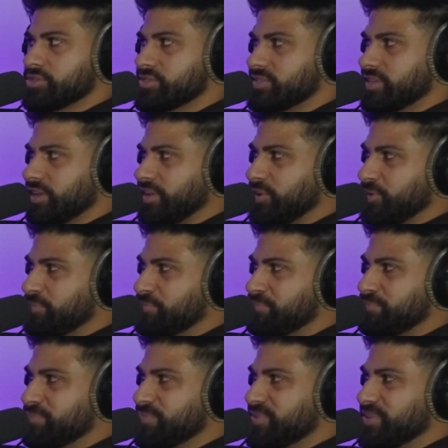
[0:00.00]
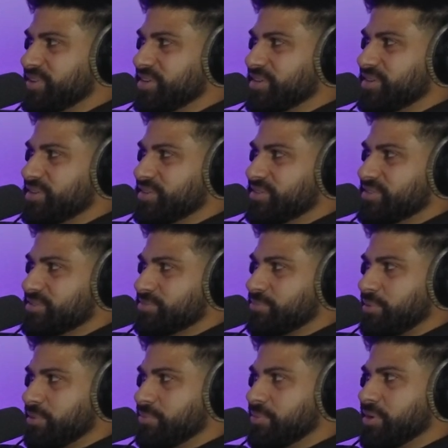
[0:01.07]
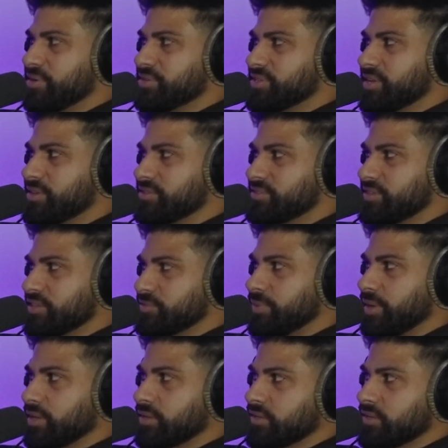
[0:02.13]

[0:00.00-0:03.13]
It's like good. It's probably better to say suspect.